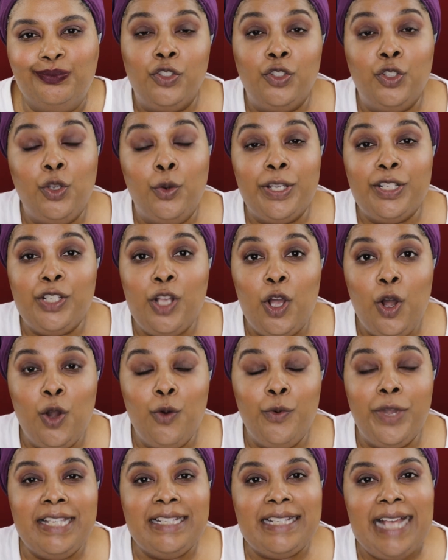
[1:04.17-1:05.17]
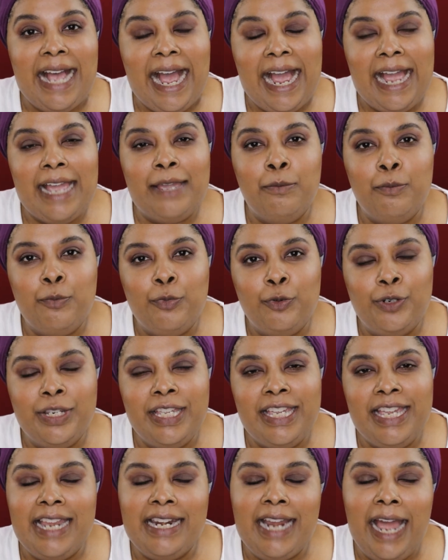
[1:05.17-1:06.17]
So as always, I'm
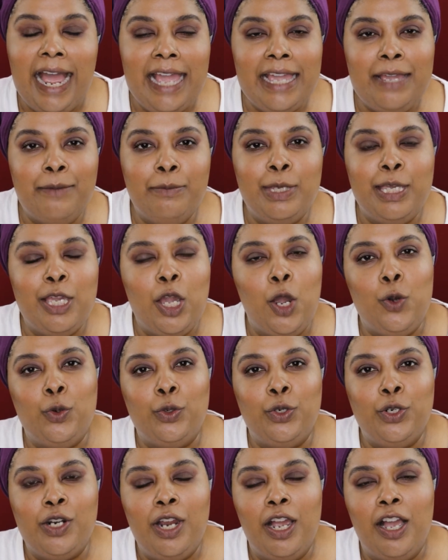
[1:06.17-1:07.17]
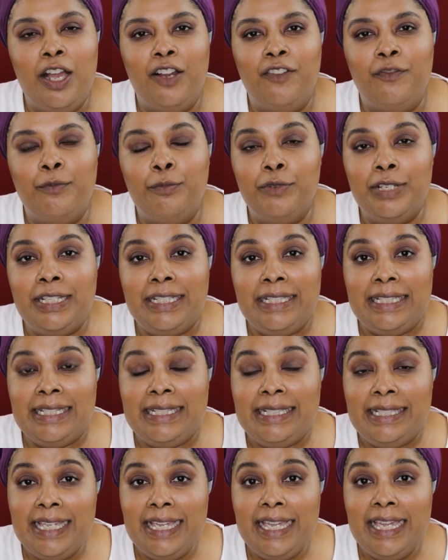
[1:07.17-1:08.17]
Bree and I am the owner of
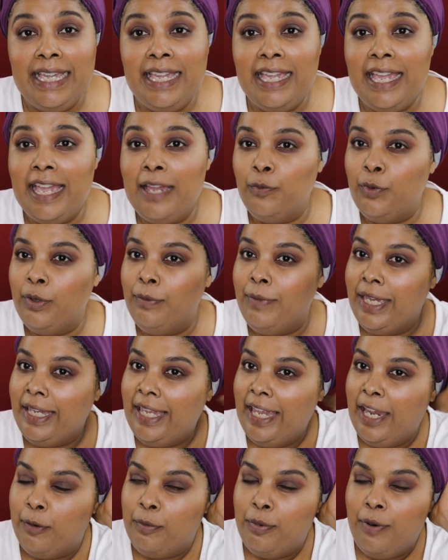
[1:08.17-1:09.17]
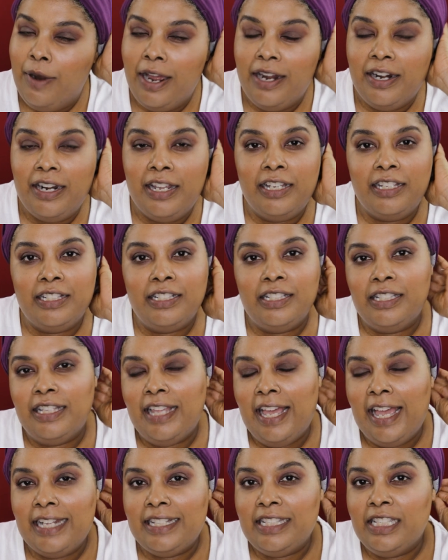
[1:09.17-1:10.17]
Breezy Tea, and we make hair products
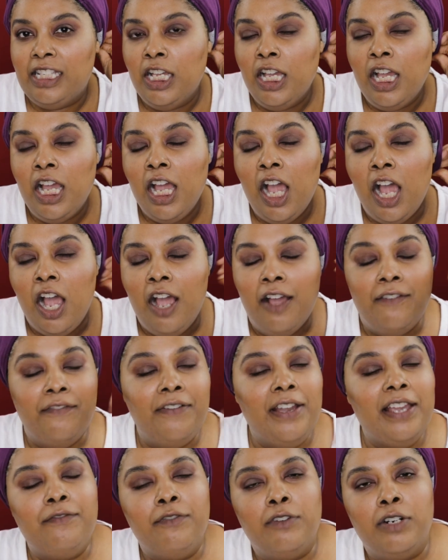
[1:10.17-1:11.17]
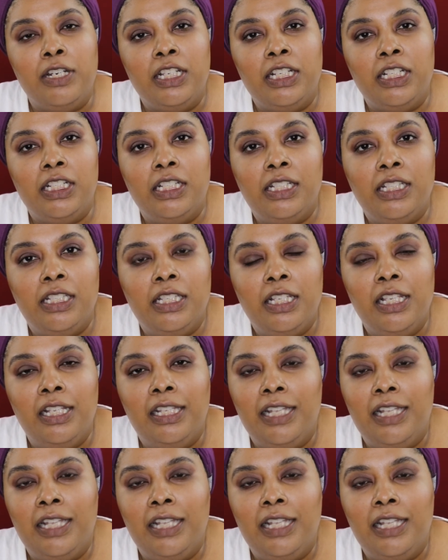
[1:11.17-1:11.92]
that fight frizz,